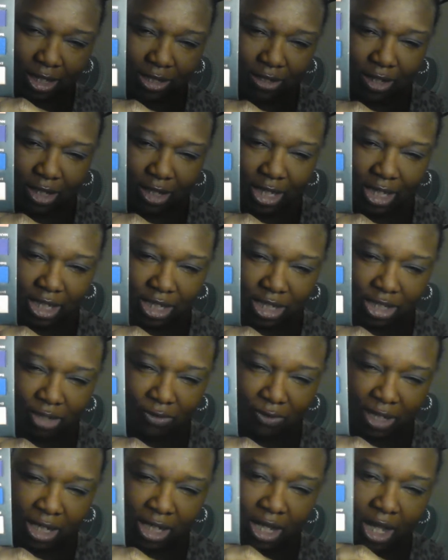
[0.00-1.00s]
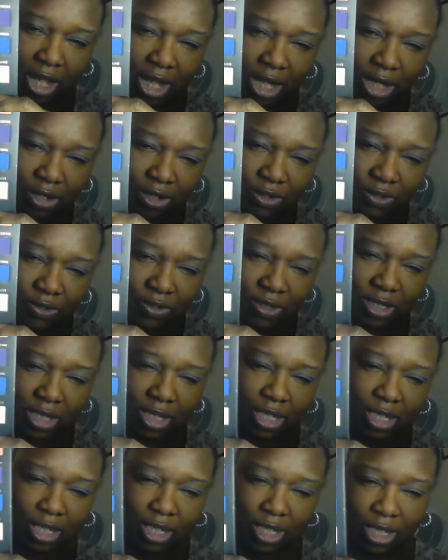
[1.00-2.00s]
So these three colors,
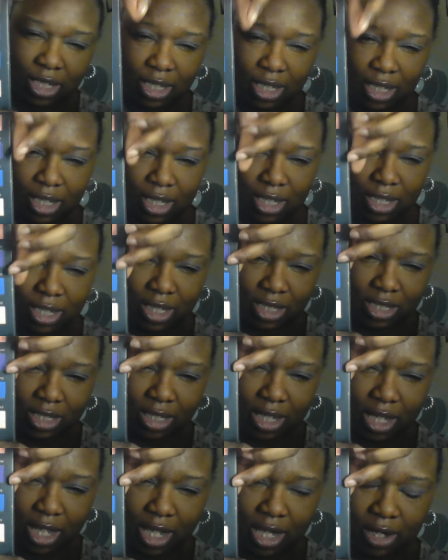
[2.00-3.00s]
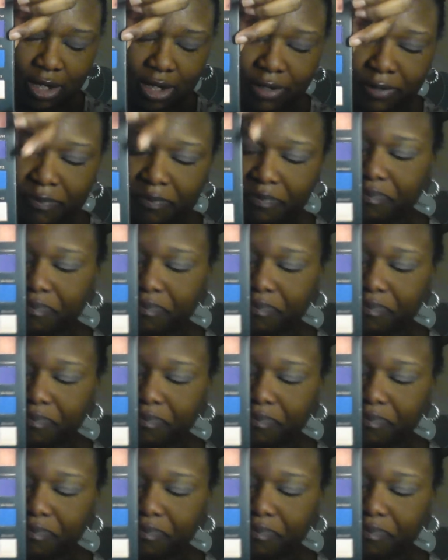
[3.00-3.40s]
this color,